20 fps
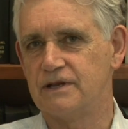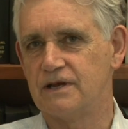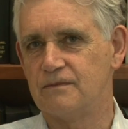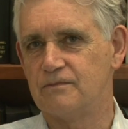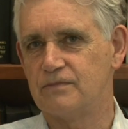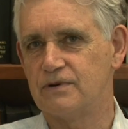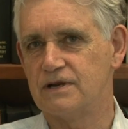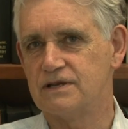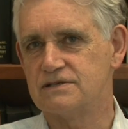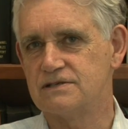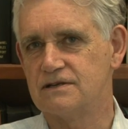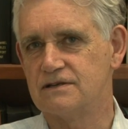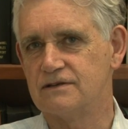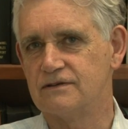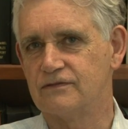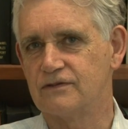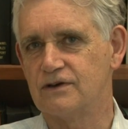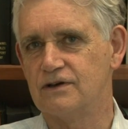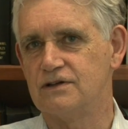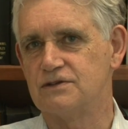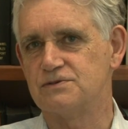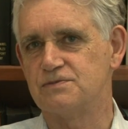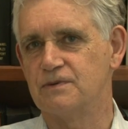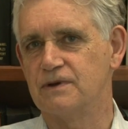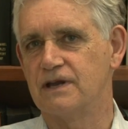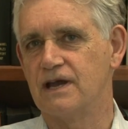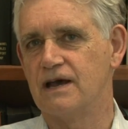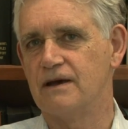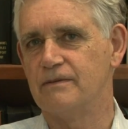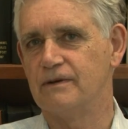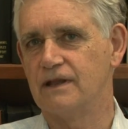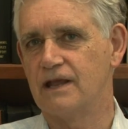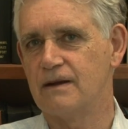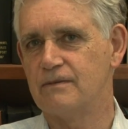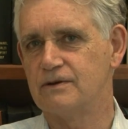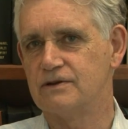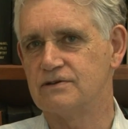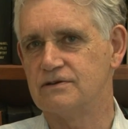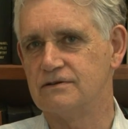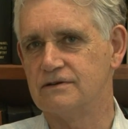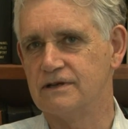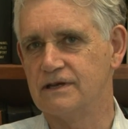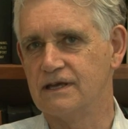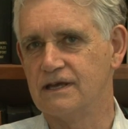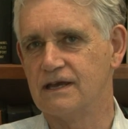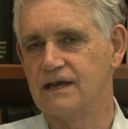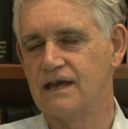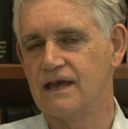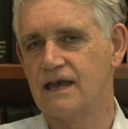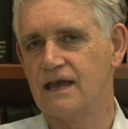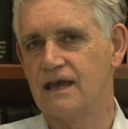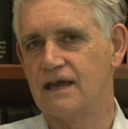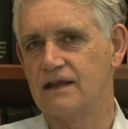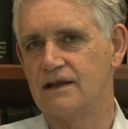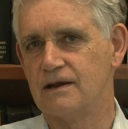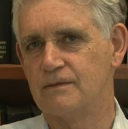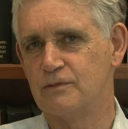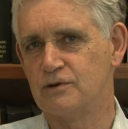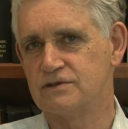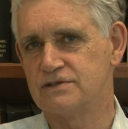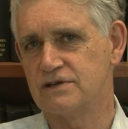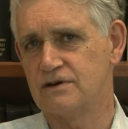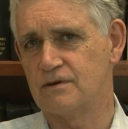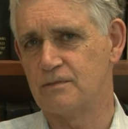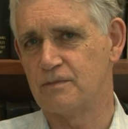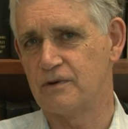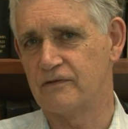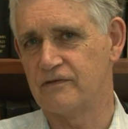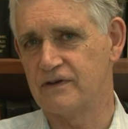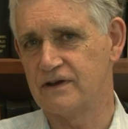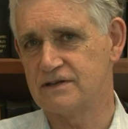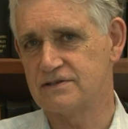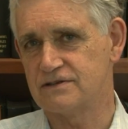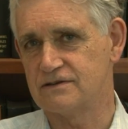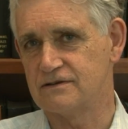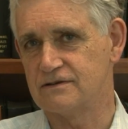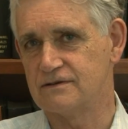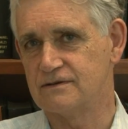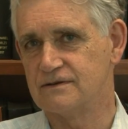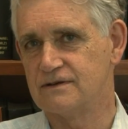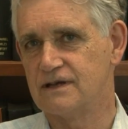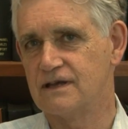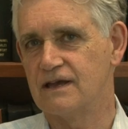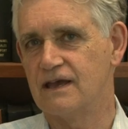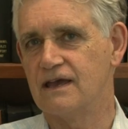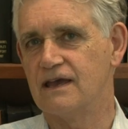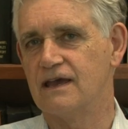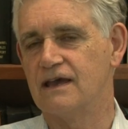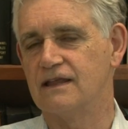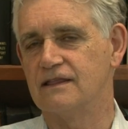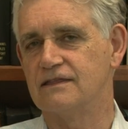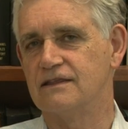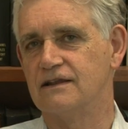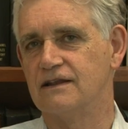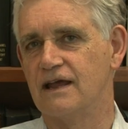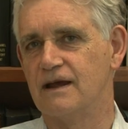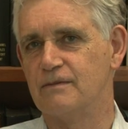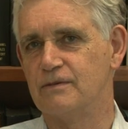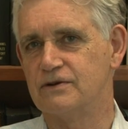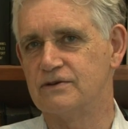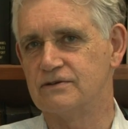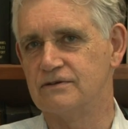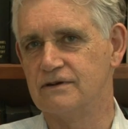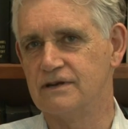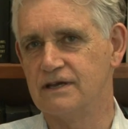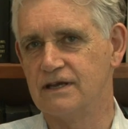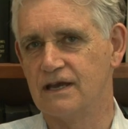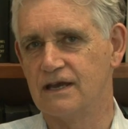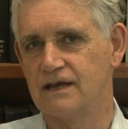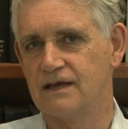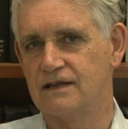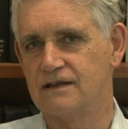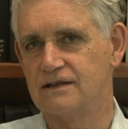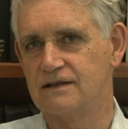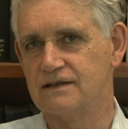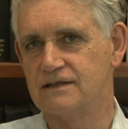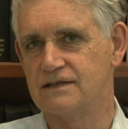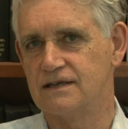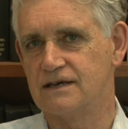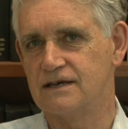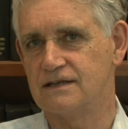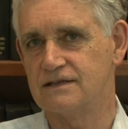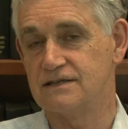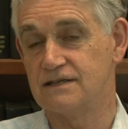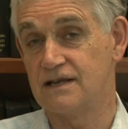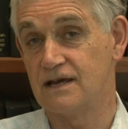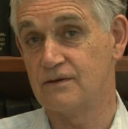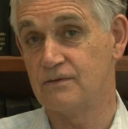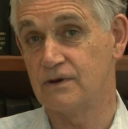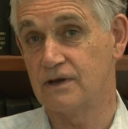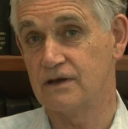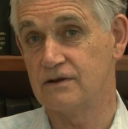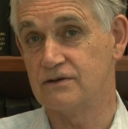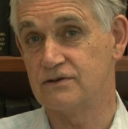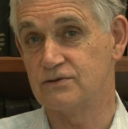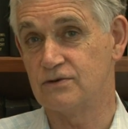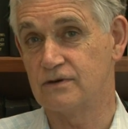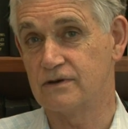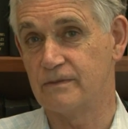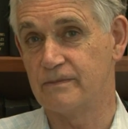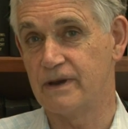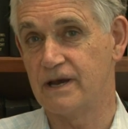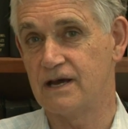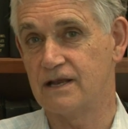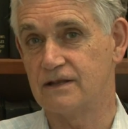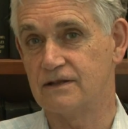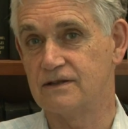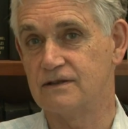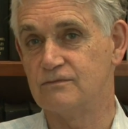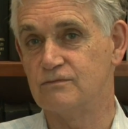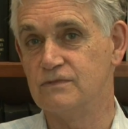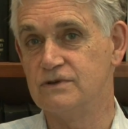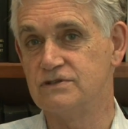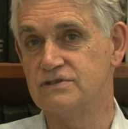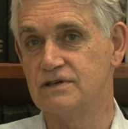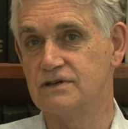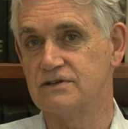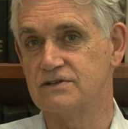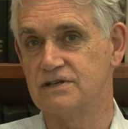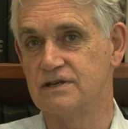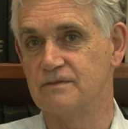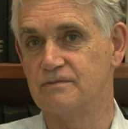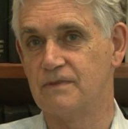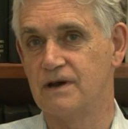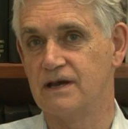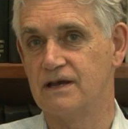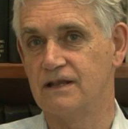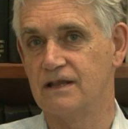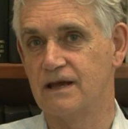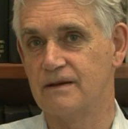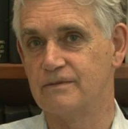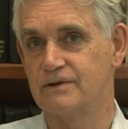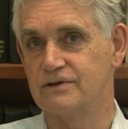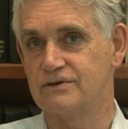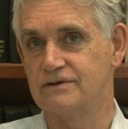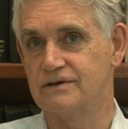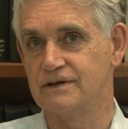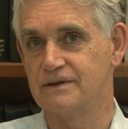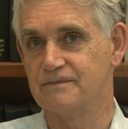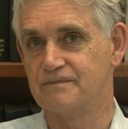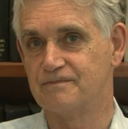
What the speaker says: I'm president of Cold Spring Harbor Laboratory, and I'm also a professor at the laboratory, and today we're going to talk about research in my laboratory.